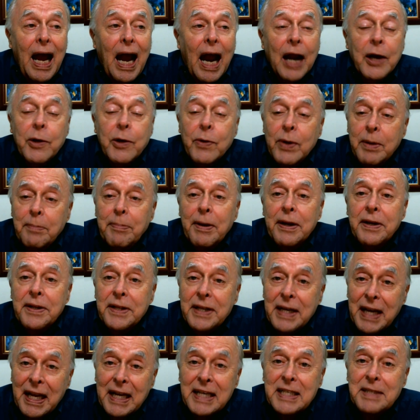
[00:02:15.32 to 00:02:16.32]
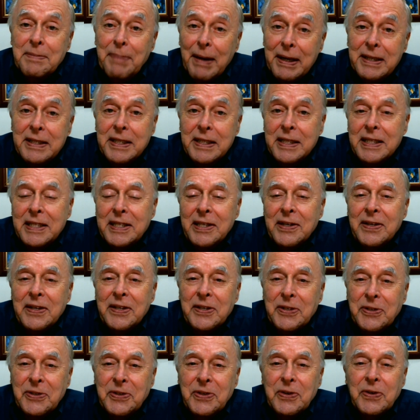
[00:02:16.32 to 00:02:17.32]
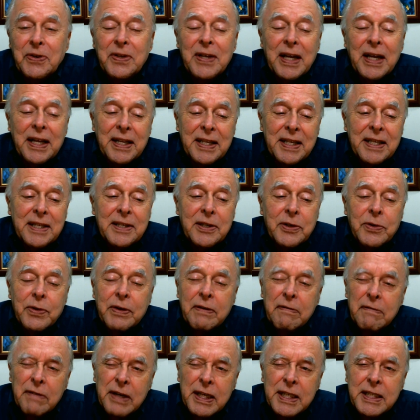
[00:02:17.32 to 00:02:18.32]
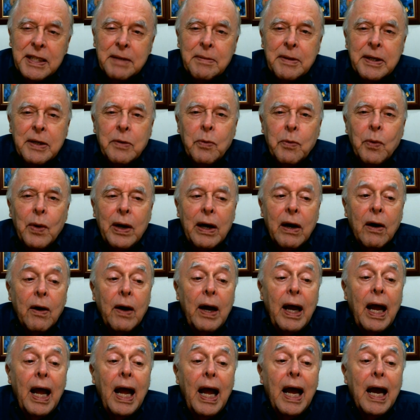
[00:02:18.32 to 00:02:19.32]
are doing better than I expected, to tell you the truth. I think they're doing reasonably well.